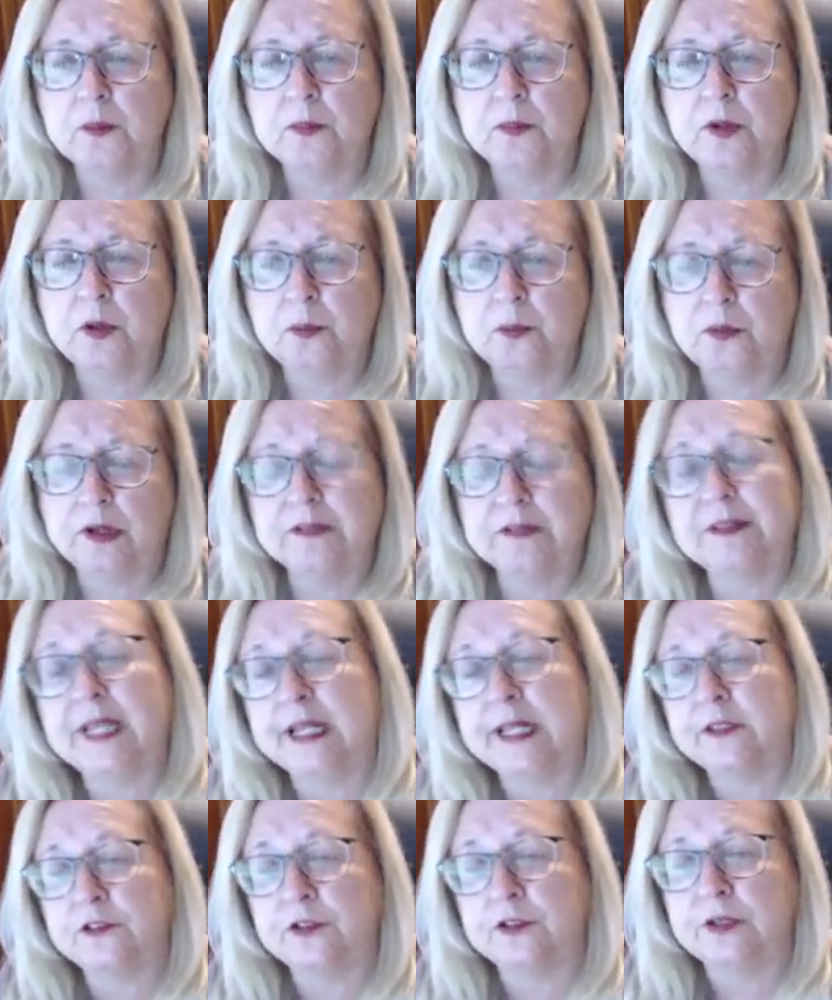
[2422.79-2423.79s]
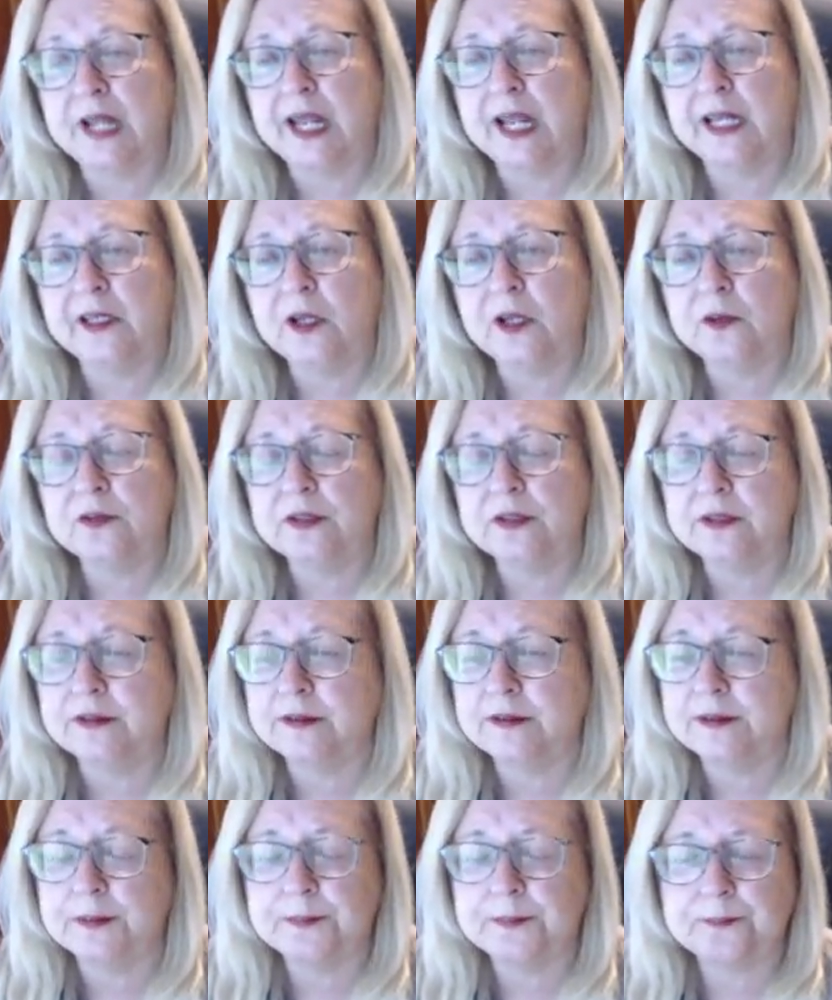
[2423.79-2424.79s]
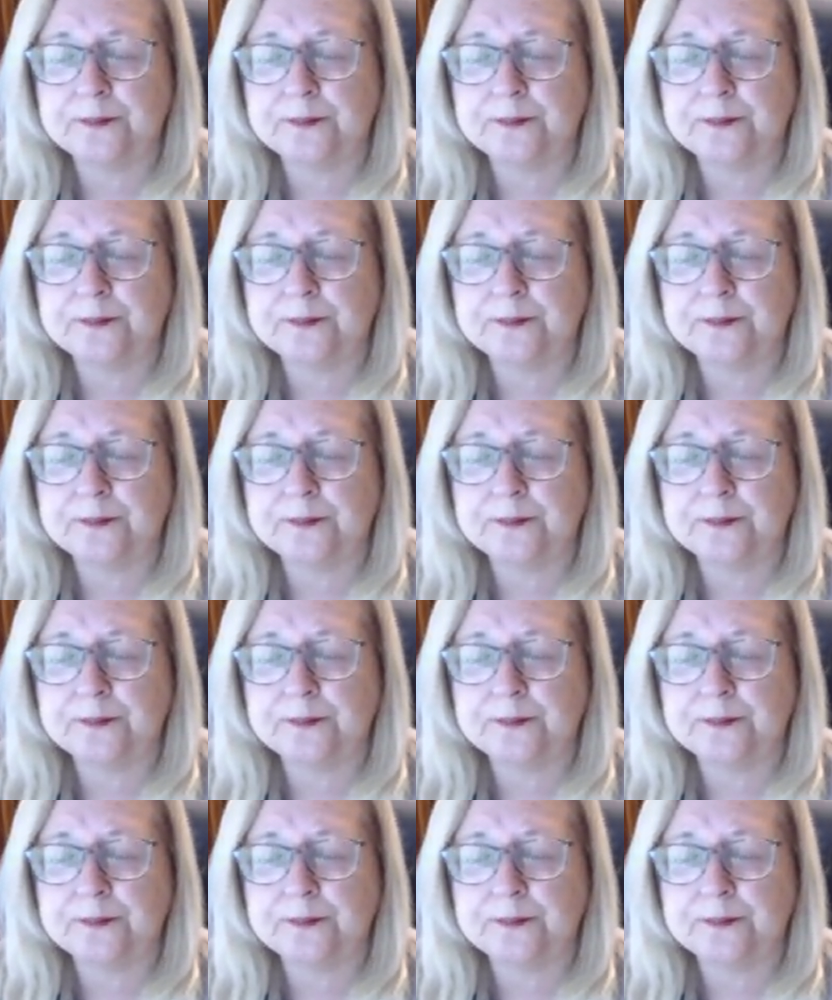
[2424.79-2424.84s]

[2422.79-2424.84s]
her breast cancer diagnosis.